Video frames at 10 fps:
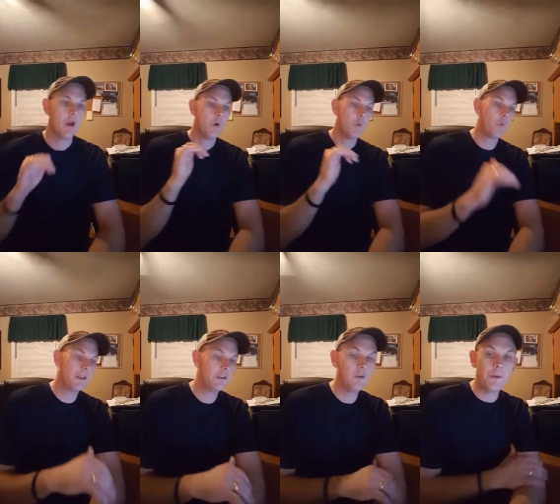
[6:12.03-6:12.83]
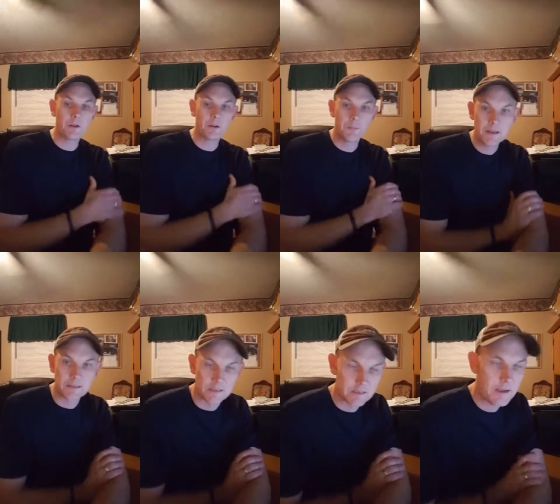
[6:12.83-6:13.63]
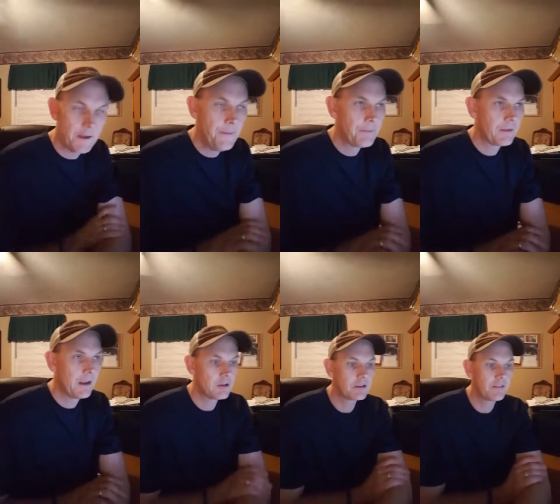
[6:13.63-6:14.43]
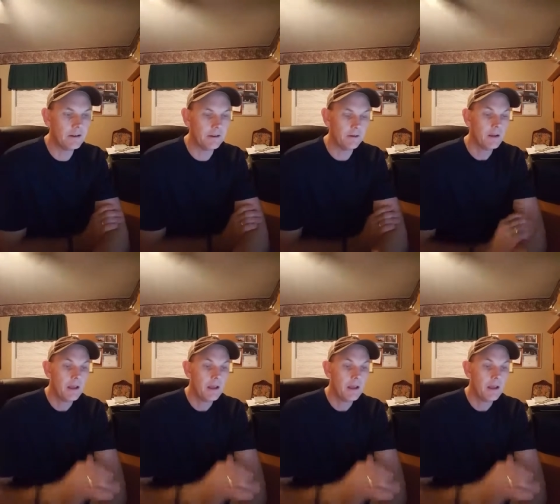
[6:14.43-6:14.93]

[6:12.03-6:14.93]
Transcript: when you build a business. Here's the deal.